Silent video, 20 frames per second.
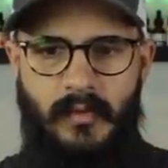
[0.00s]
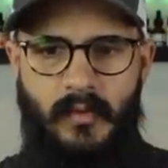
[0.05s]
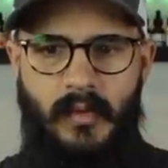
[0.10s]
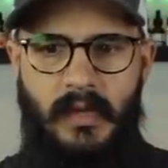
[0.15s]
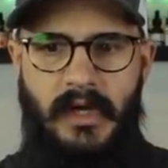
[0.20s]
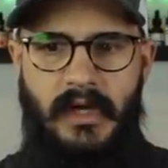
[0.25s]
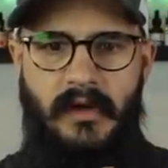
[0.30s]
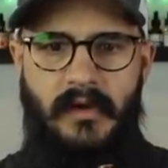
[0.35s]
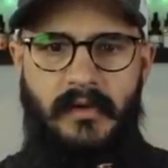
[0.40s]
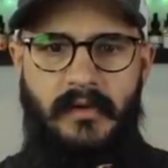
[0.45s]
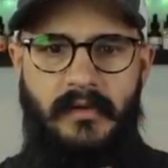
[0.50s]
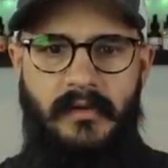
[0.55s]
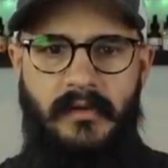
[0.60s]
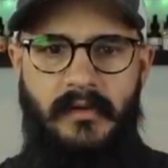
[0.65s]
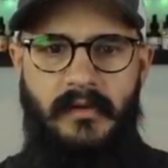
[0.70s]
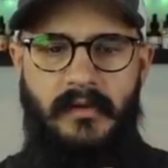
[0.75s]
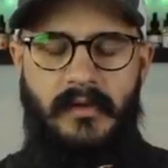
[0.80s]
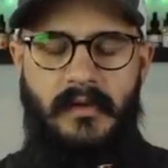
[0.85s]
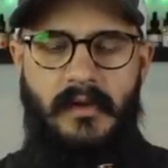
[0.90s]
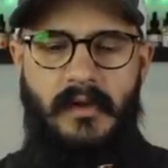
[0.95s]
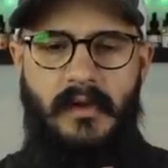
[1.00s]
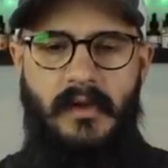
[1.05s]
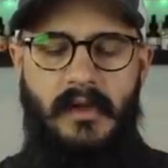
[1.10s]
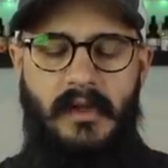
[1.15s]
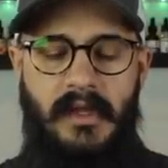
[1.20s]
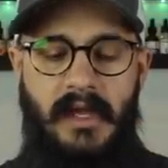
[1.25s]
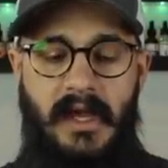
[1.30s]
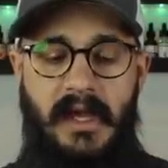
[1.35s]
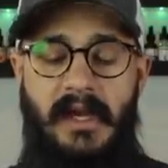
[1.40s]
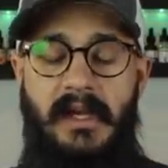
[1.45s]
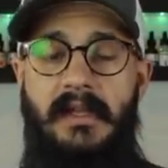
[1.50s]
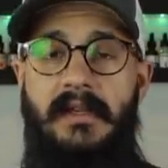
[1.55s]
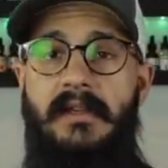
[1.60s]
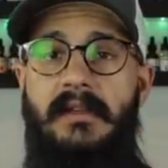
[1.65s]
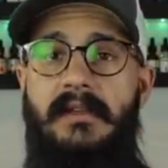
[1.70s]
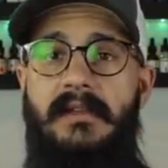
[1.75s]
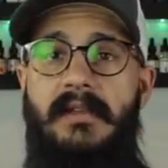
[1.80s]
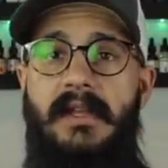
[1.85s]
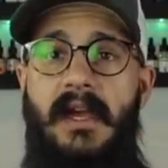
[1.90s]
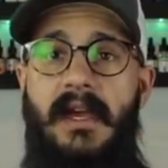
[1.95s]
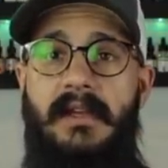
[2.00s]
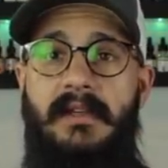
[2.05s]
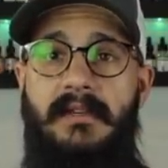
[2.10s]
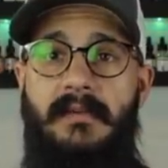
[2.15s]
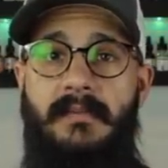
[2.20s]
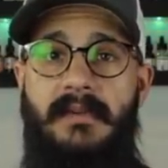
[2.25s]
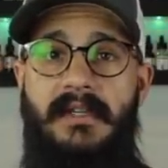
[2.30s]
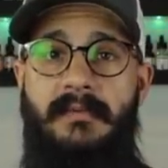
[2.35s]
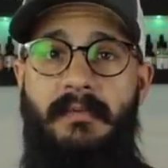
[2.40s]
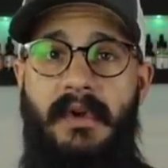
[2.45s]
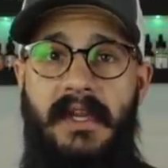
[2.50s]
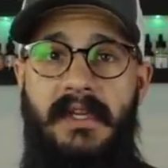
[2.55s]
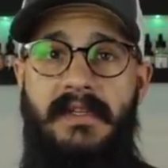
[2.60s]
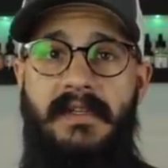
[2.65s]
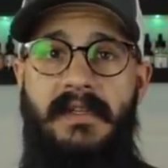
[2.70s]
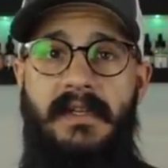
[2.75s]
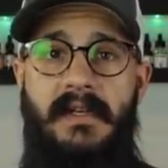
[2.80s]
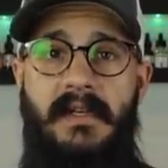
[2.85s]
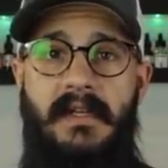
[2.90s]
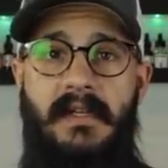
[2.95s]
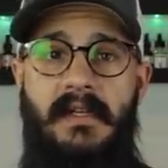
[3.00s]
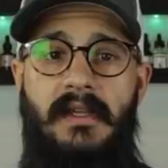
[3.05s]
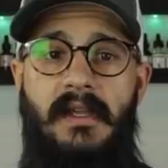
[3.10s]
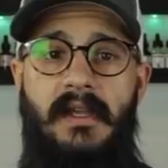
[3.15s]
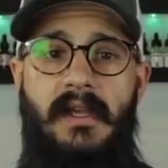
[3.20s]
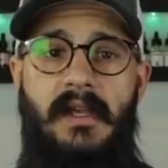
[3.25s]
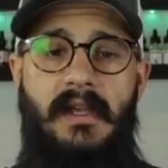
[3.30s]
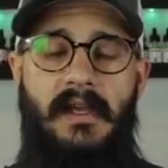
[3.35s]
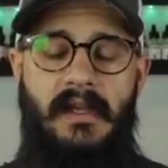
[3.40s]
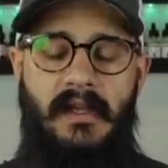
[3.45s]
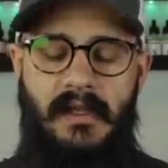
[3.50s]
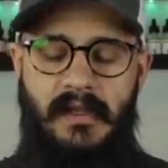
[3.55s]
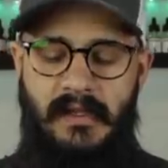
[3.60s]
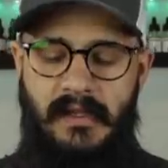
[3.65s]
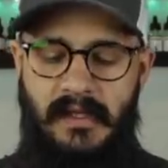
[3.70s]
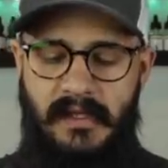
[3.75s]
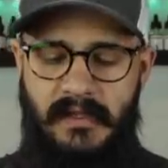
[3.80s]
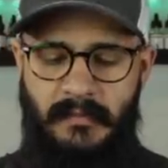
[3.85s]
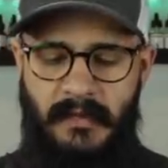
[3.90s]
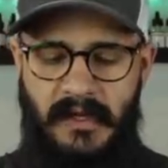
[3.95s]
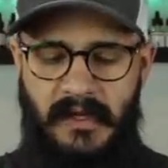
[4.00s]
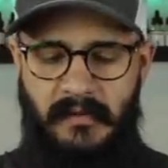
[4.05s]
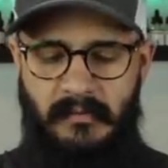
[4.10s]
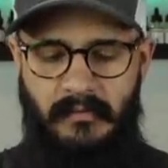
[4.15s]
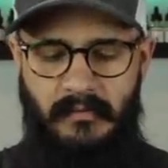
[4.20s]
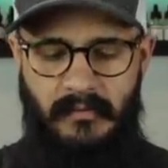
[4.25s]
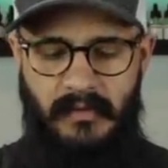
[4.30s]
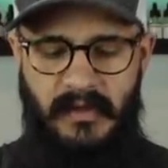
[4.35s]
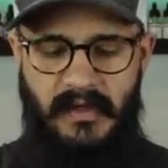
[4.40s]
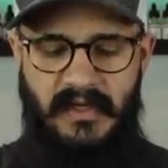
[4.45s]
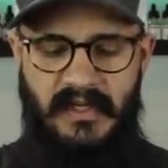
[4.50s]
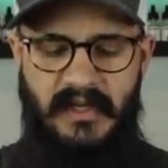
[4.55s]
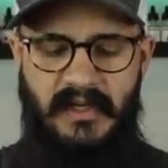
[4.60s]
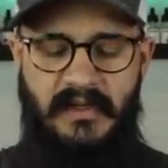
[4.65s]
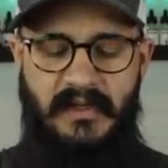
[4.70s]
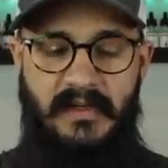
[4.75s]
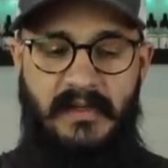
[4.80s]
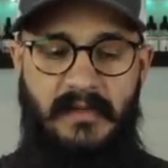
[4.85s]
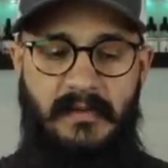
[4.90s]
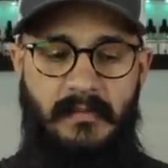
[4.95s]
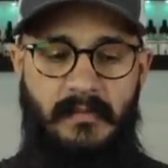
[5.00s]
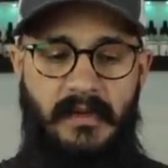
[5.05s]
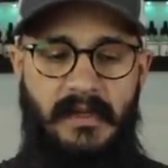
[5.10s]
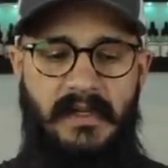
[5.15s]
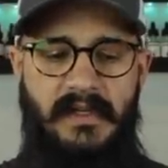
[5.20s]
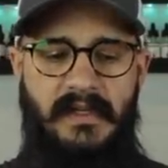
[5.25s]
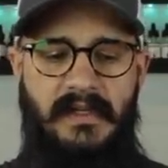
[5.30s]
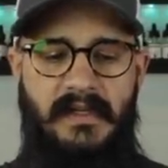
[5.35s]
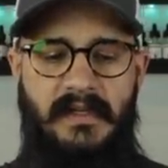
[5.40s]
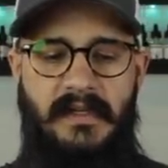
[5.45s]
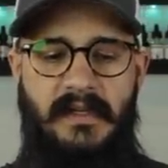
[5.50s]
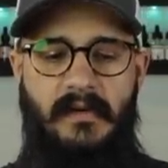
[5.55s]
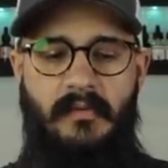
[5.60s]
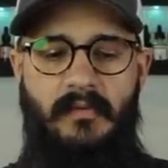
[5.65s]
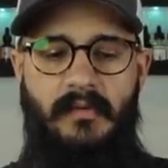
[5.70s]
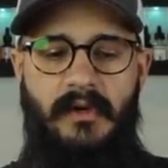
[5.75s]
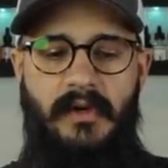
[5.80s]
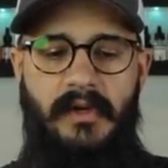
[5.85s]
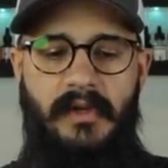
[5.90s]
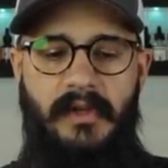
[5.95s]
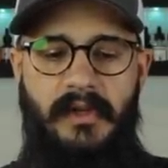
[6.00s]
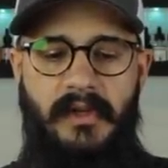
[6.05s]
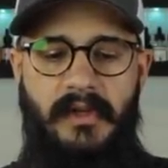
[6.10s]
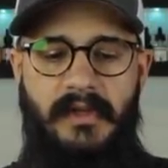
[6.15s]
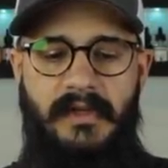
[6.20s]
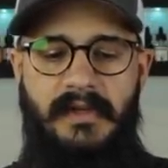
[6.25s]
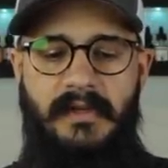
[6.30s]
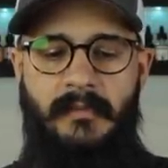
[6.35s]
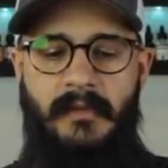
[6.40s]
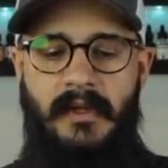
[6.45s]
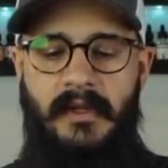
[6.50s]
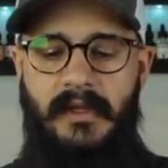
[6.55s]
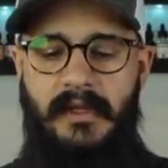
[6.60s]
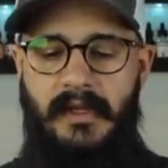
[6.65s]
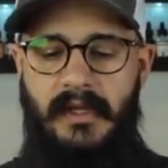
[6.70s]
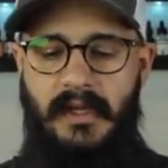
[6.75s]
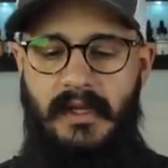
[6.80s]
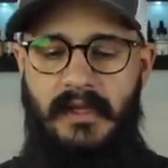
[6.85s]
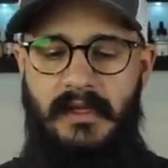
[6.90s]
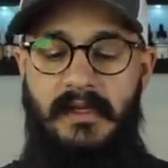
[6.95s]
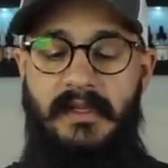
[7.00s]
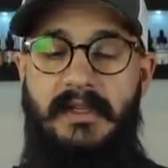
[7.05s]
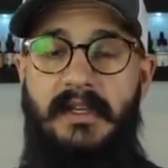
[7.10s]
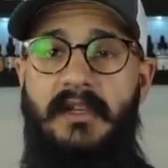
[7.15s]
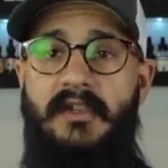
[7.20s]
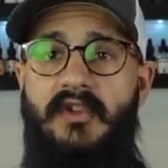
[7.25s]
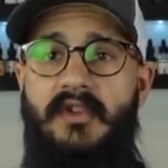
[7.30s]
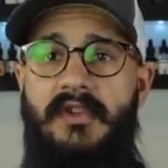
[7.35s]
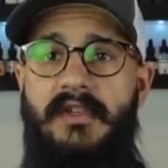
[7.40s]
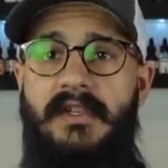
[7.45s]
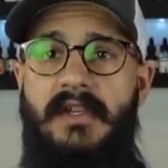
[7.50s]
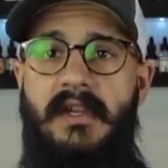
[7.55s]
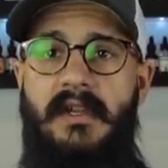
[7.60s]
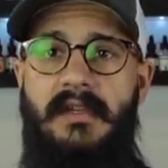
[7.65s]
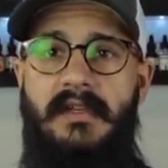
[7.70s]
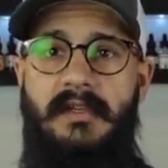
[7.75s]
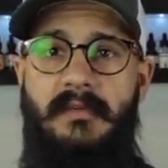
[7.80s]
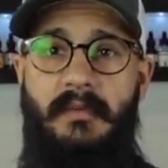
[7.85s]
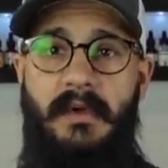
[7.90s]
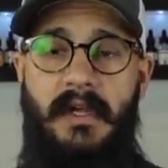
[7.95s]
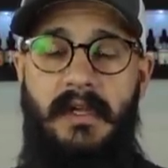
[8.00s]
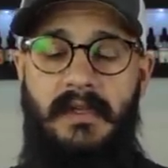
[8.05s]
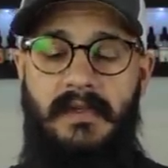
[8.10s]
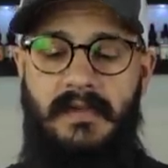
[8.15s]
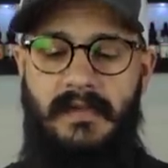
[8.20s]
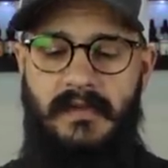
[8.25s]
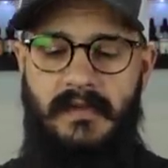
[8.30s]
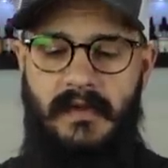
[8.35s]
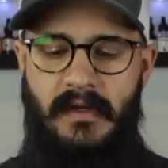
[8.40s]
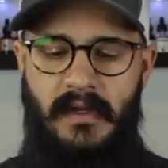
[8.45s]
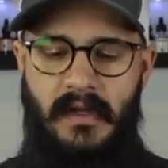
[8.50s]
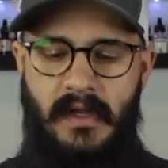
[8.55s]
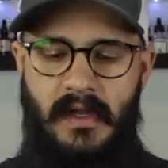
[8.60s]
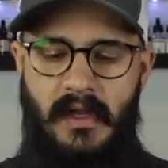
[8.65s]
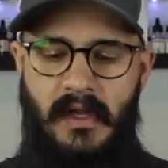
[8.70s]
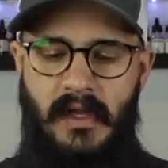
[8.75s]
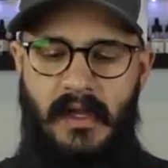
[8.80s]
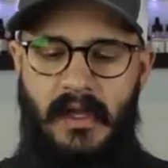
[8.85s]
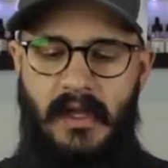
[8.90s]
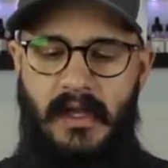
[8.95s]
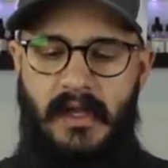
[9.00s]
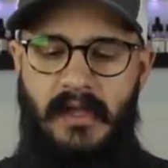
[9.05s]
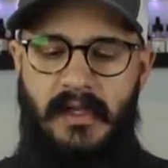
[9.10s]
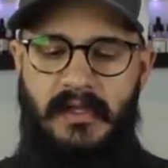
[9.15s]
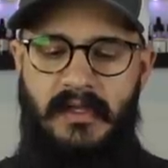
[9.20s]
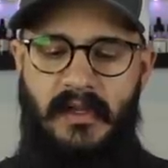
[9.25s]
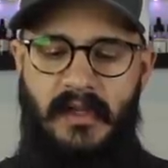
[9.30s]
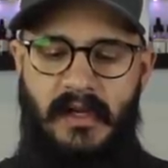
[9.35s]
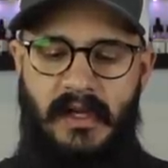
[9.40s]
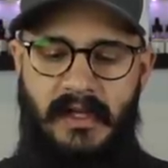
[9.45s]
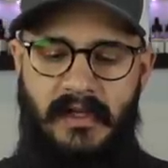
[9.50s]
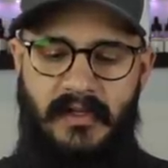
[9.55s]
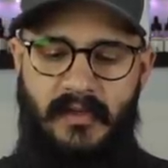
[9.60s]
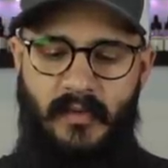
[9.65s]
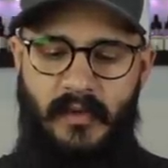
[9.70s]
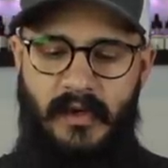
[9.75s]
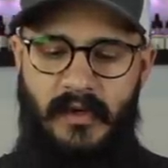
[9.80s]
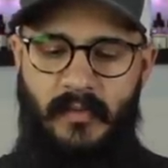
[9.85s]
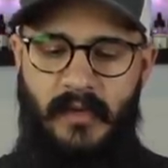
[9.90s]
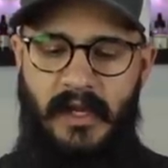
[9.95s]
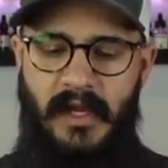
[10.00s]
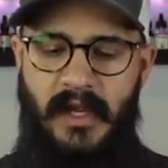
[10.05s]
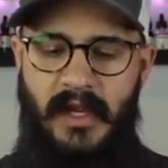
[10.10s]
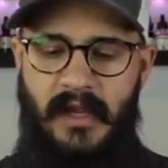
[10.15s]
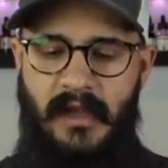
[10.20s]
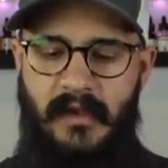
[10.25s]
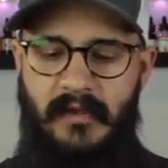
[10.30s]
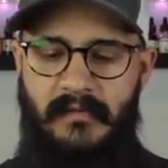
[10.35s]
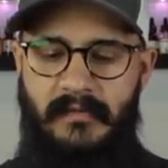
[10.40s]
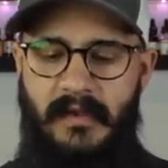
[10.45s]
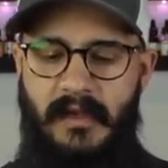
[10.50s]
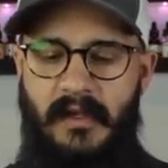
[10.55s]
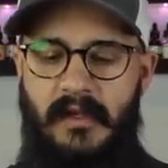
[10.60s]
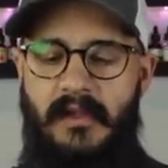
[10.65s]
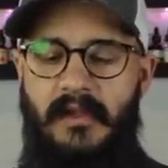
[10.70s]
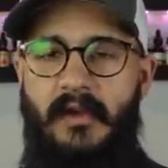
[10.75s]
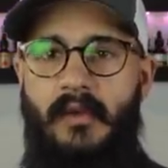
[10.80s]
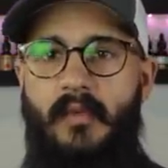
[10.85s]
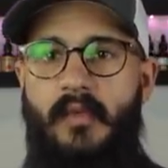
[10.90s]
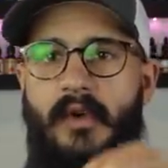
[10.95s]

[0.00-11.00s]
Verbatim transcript: Wow. That, it's got some spice in it. This might, this is, this is a really good smelling citrus spice. So the next one we have, the